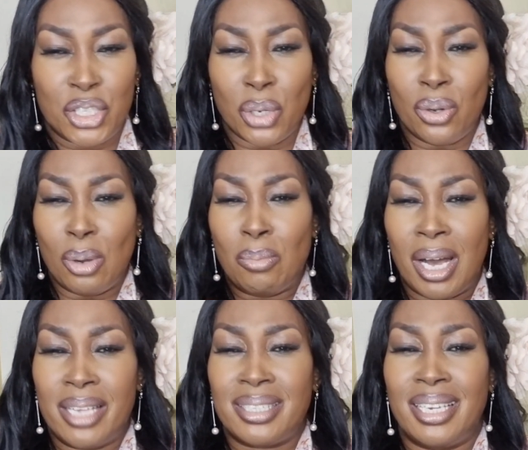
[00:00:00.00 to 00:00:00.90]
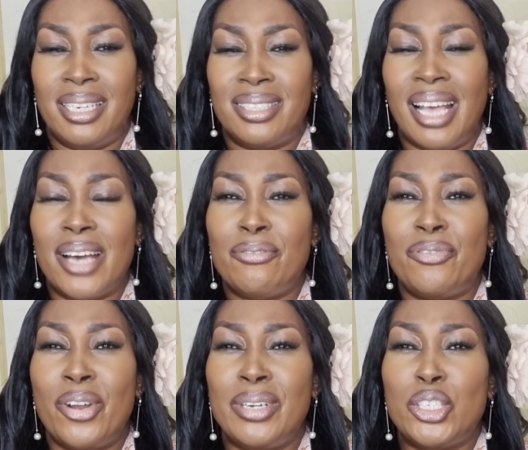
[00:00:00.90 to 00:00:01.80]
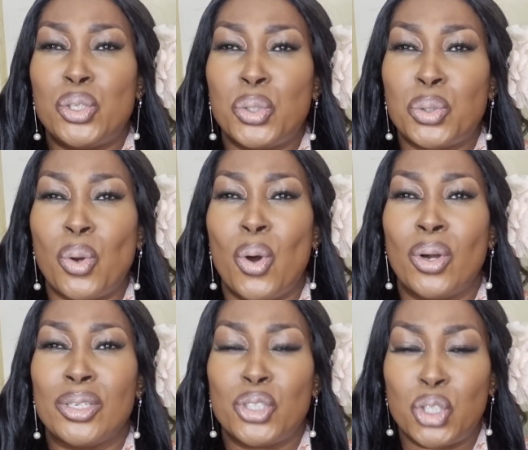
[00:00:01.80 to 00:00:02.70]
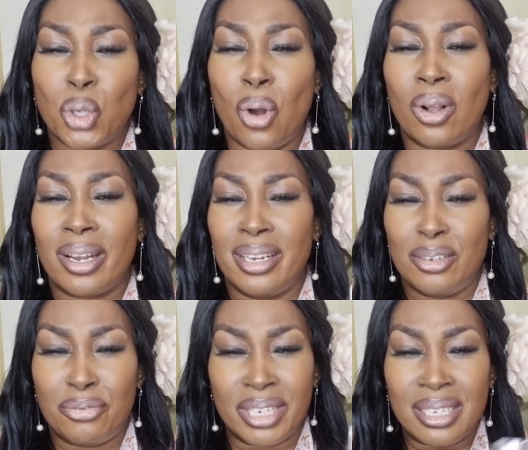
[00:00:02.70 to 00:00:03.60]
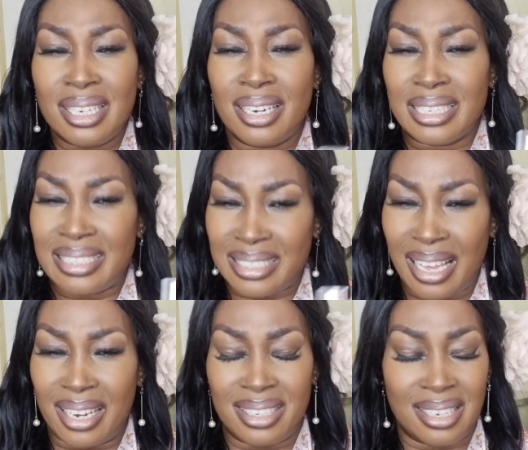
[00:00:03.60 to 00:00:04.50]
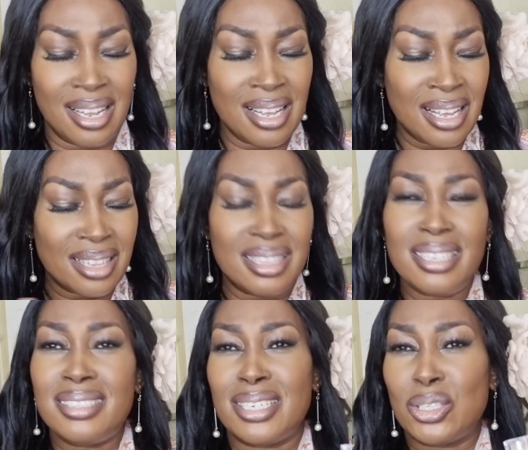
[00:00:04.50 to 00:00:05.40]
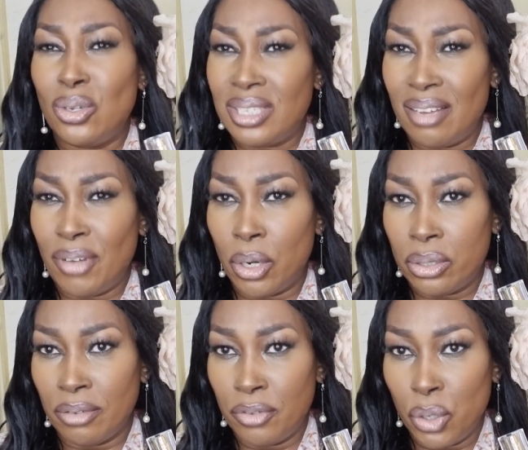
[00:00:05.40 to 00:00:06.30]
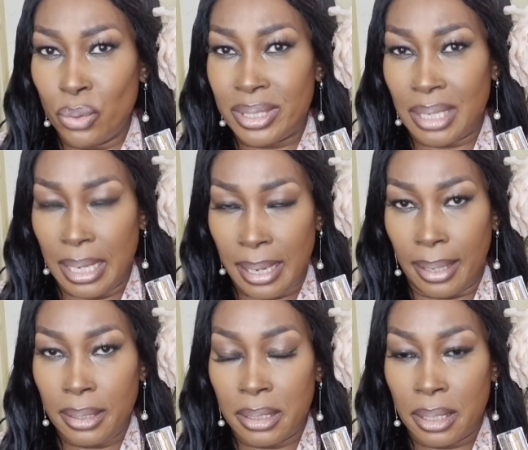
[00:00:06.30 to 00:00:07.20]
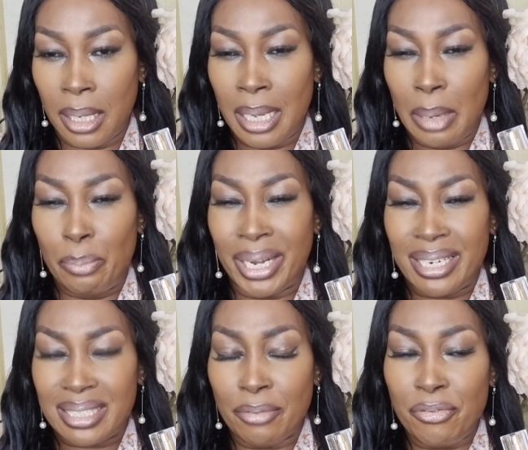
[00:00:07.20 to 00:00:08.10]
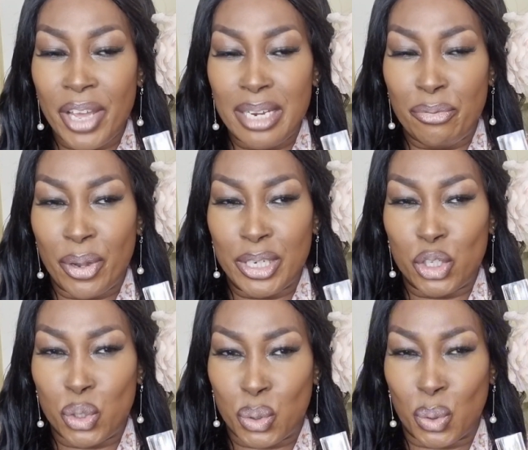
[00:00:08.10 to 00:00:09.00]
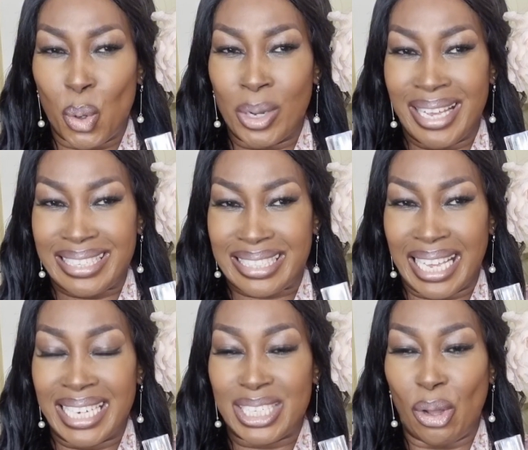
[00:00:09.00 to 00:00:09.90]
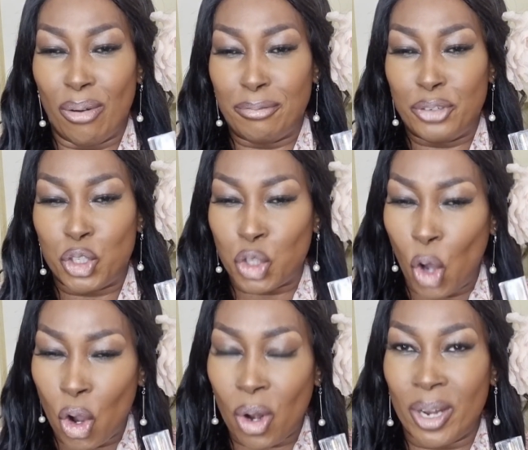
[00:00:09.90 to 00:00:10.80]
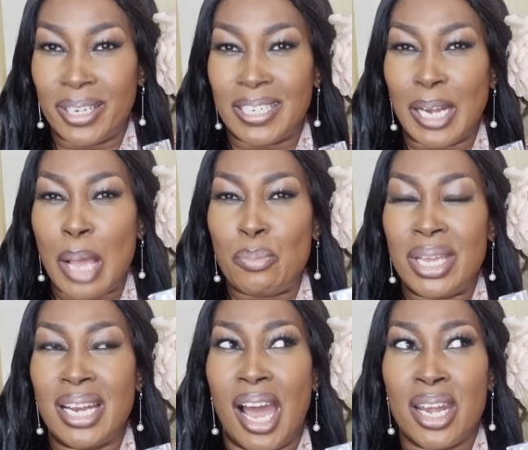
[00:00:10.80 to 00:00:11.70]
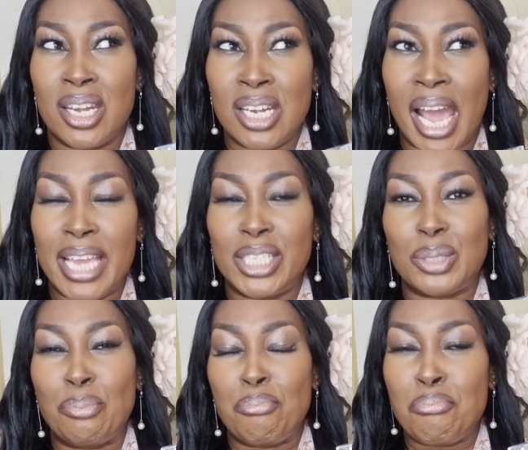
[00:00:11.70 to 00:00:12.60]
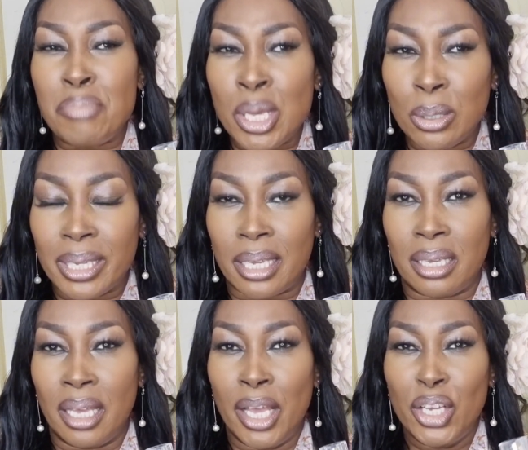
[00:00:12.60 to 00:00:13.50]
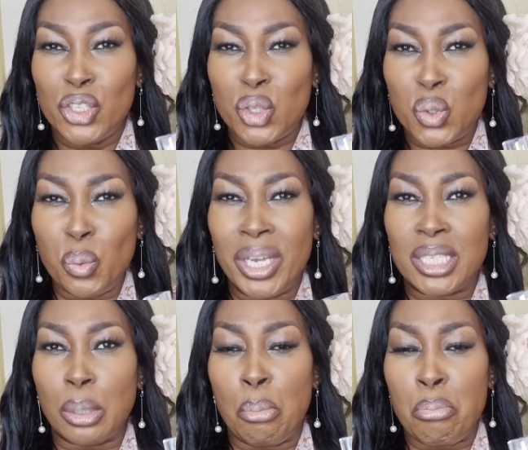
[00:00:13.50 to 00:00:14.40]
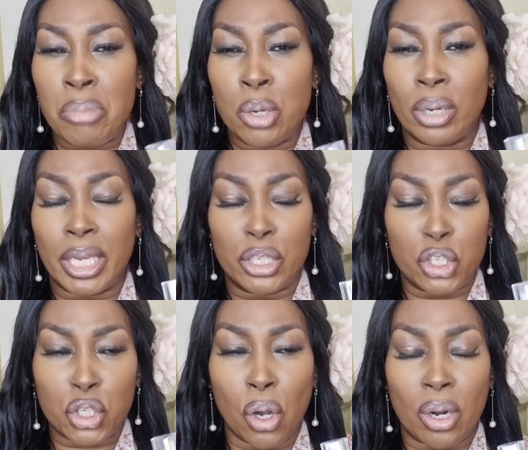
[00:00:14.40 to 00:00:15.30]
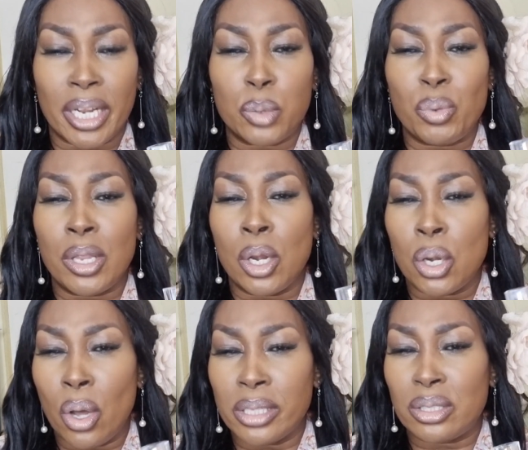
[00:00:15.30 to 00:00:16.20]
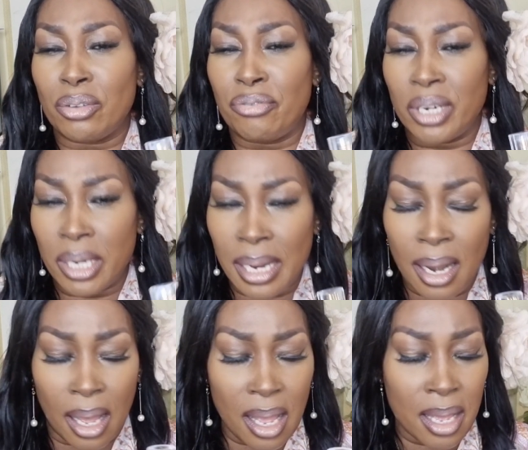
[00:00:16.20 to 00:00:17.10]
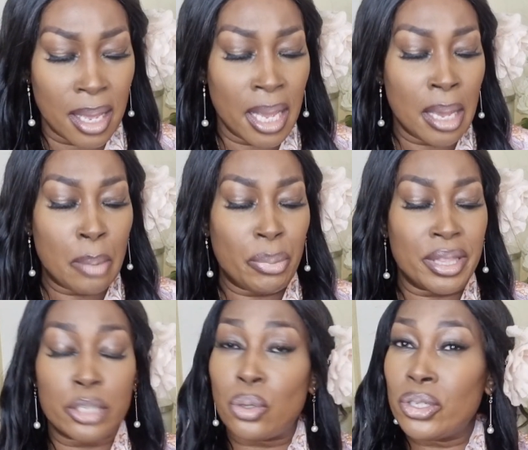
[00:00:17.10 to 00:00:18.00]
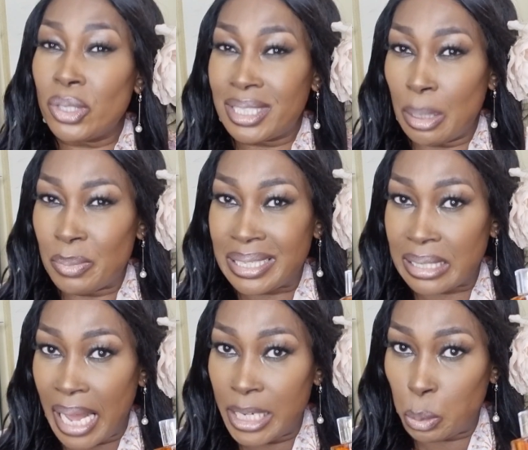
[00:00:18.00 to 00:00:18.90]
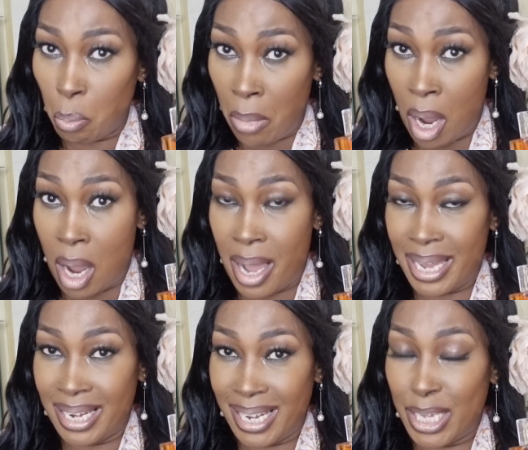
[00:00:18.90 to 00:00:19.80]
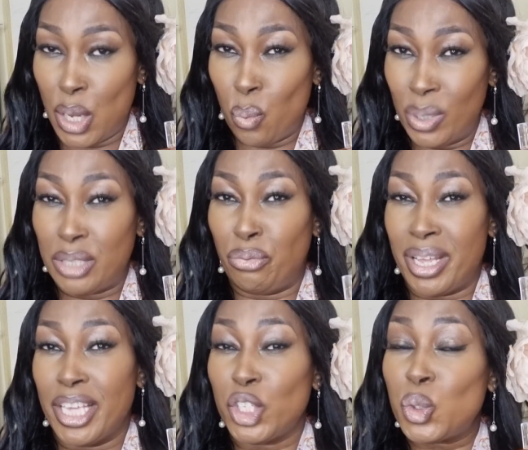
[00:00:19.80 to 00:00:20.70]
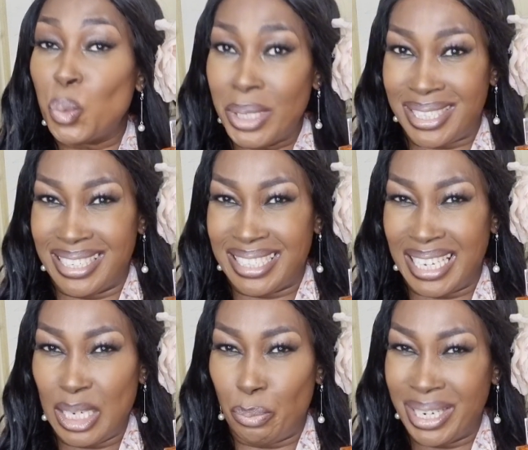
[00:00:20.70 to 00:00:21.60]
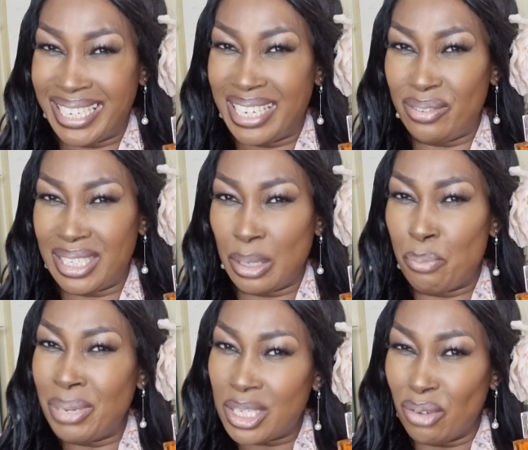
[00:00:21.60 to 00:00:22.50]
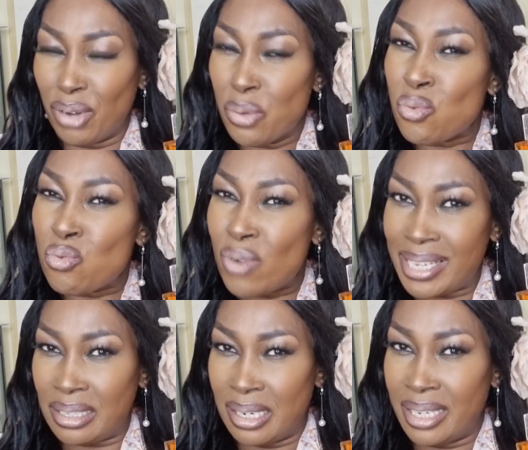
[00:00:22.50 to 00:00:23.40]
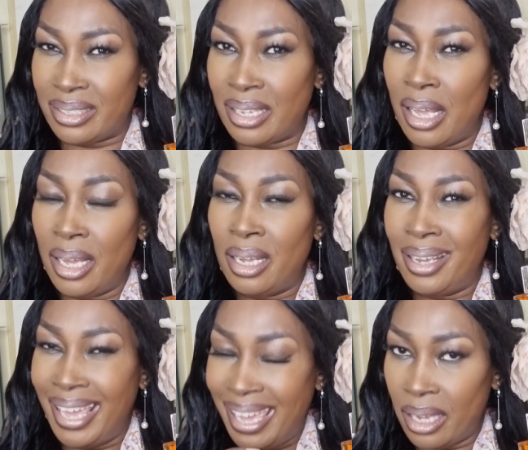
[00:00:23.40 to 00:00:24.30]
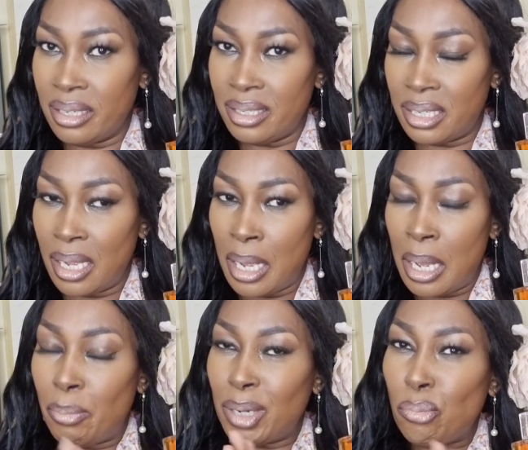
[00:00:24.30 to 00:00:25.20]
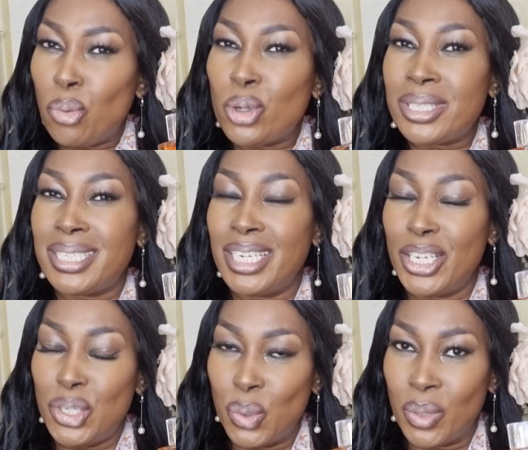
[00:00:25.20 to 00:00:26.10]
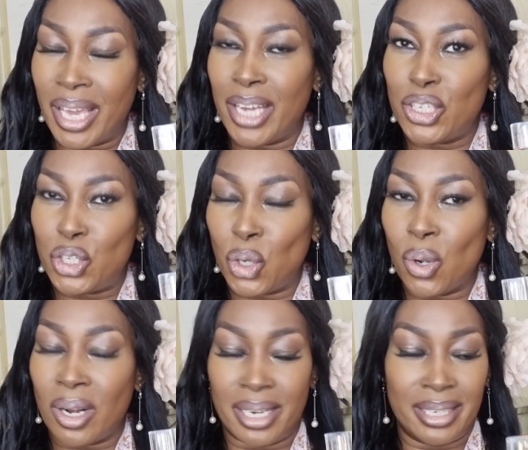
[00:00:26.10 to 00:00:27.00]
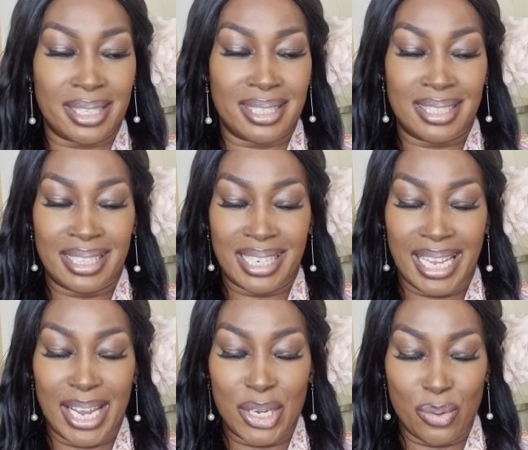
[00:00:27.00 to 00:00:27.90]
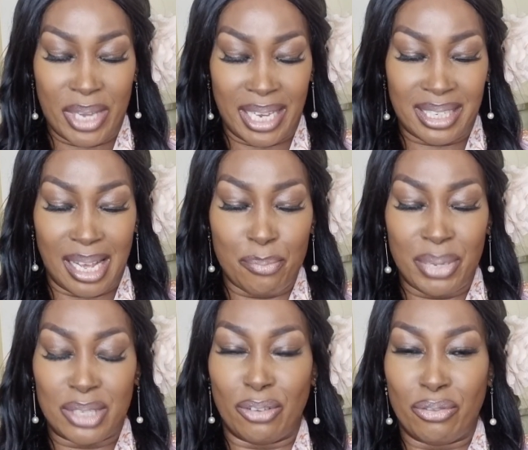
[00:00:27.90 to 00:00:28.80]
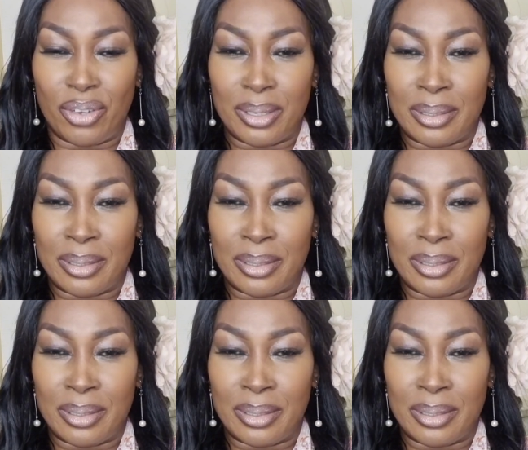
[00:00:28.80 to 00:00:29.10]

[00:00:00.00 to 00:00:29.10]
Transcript: Choco Musk is a very strong chocolate vanilla scent. This does not have a lot of notes in it, but it's a very, very strong scent of chocolate. And I mean a nice, milky, sweet, milky chocolate with lots of vanilla. But there's also some slight myrrh in here, which further sweetens it, but gives it a bit of a resinous hint. But mostly you get chocolate and you get a bit of,